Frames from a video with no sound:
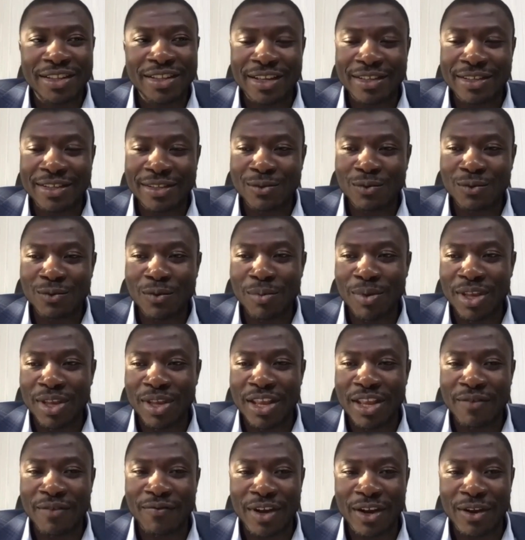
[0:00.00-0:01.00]
taxes will be
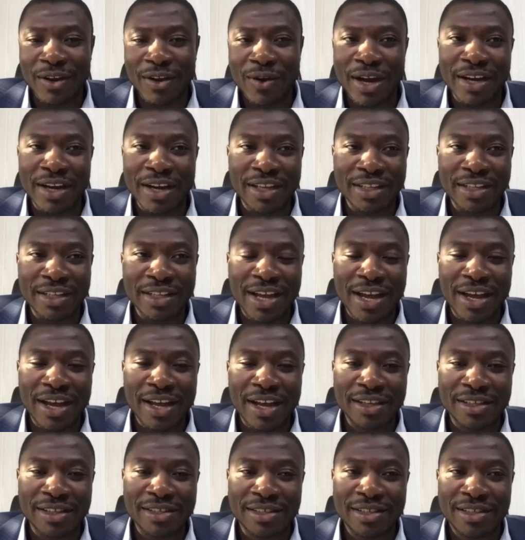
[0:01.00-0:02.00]
the value-added
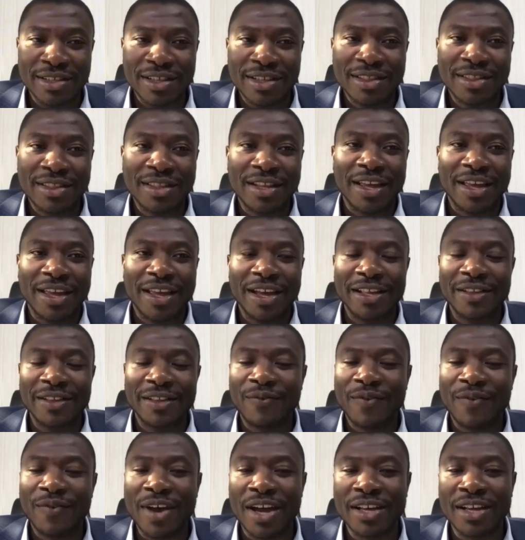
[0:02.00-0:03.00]
tax, the GET
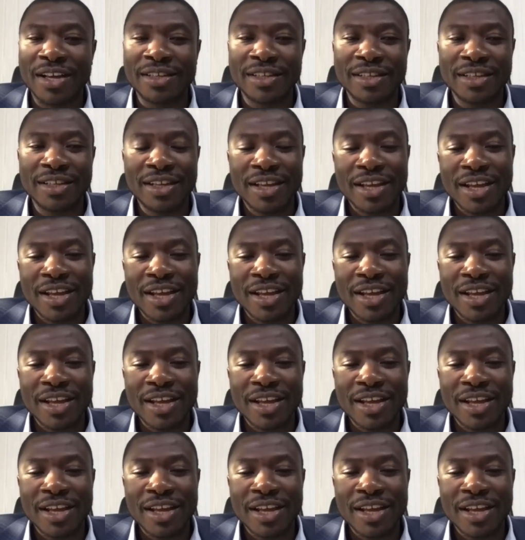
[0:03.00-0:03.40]
fund,